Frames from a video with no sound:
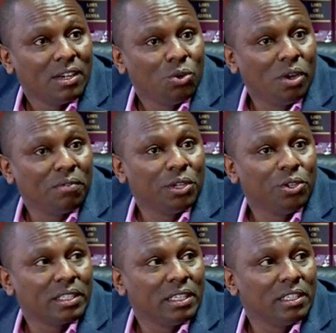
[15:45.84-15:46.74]
whoever
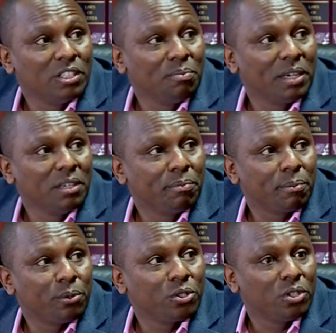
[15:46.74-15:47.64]
you are saying is making
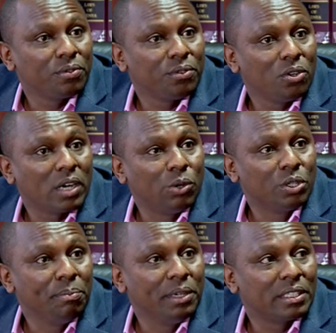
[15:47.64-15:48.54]
proposals for
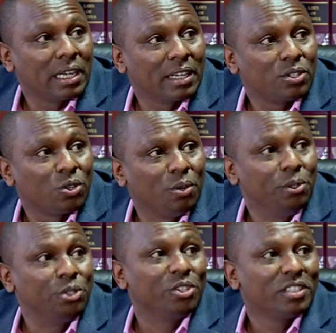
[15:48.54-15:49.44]
county-based electoral
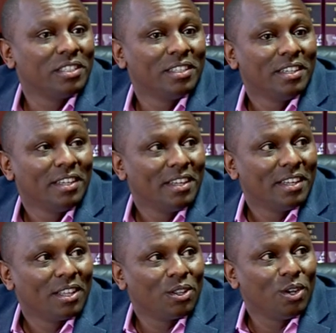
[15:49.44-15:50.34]
commissions.
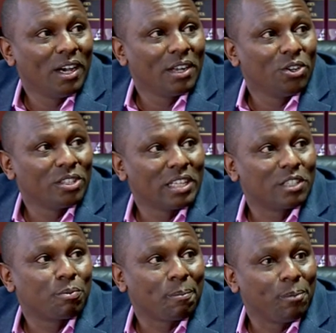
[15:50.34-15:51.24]
There were no
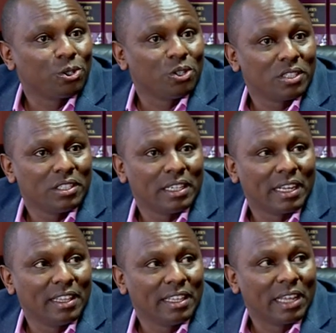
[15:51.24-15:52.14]
such proposals. And
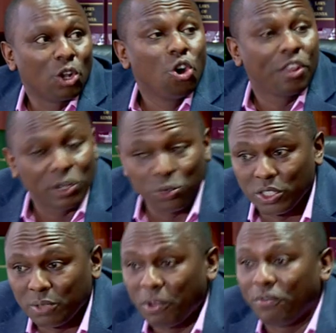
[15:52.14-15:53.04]
I think the law that
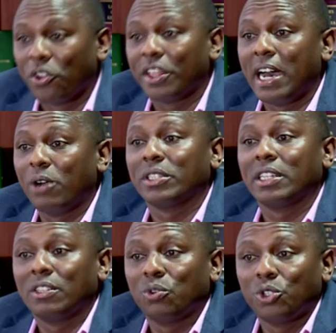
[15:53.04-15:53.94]
was before the House
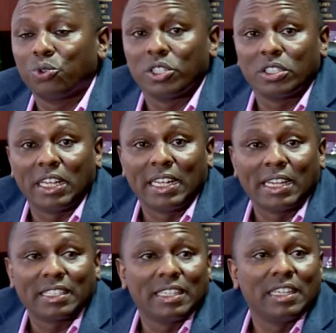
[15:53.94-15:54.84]
and which was
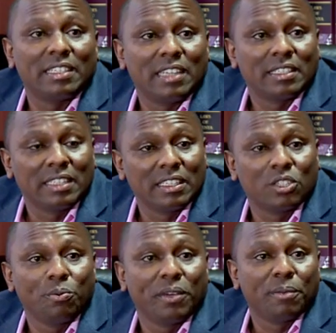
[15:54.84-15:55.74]
enacted and
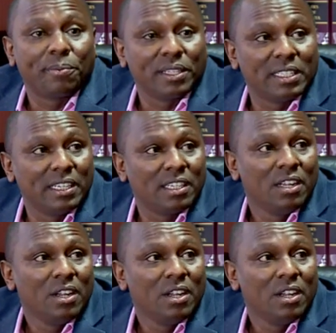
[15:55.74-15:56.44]
assented to by the President